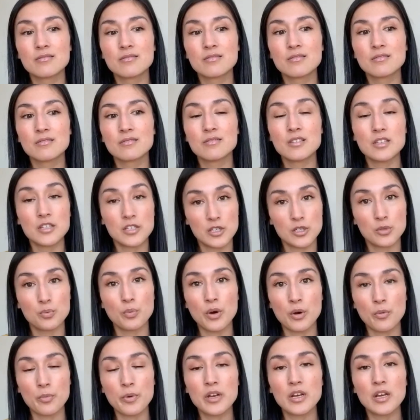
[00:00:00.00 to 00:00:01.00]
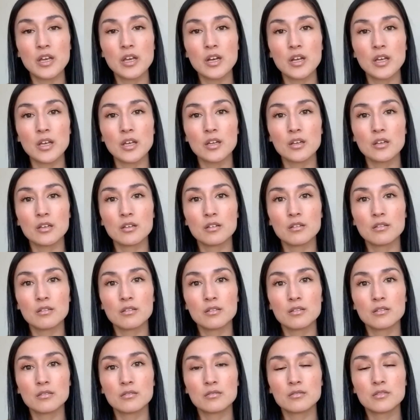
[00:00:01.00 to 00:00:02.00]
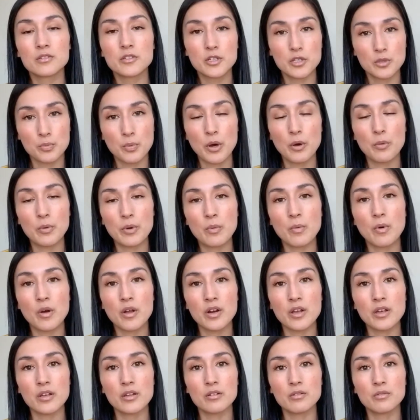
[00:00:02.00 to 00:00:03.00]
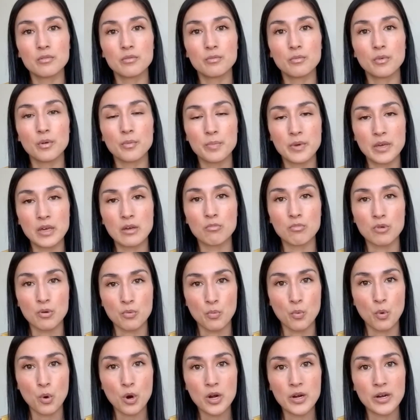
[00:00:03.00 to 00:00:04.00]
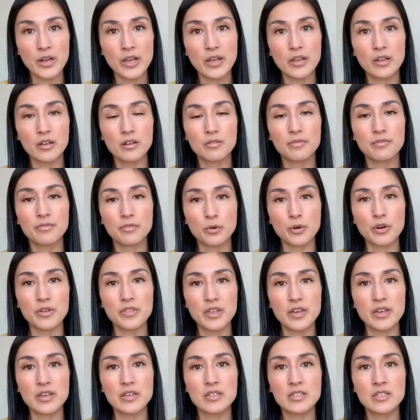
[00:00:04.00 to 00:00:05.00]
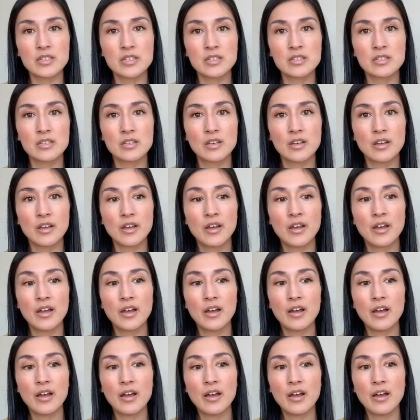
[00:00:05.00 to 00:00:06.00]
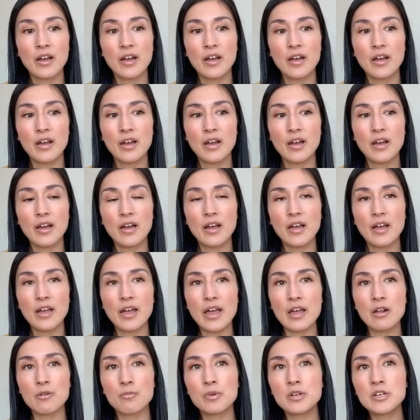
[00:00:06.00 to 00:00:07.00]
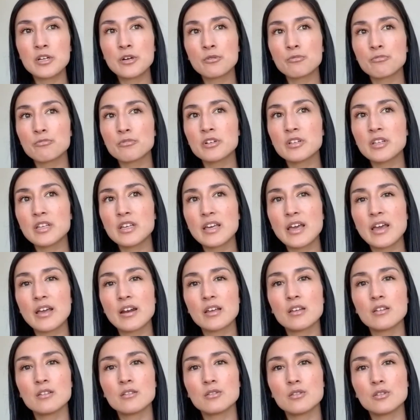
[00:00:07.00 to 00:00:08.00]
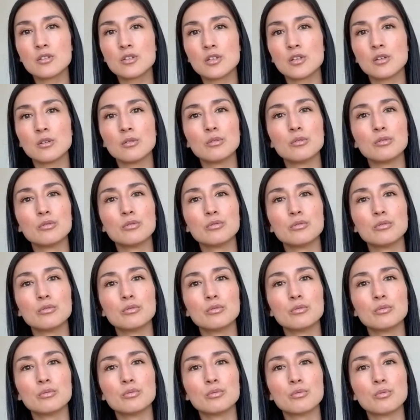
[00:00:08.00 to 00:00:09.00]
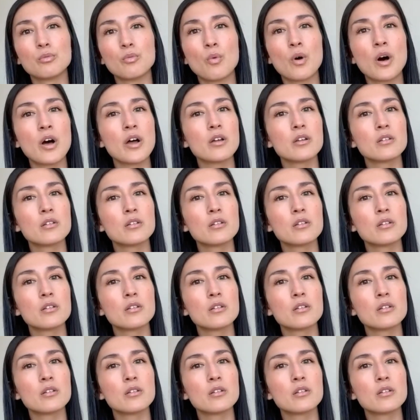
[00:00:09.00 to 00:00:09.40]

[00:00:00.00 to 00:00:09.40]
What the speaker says: this is what we needed. This is what we wanted. We're being rewarded for this. And we don't really get into what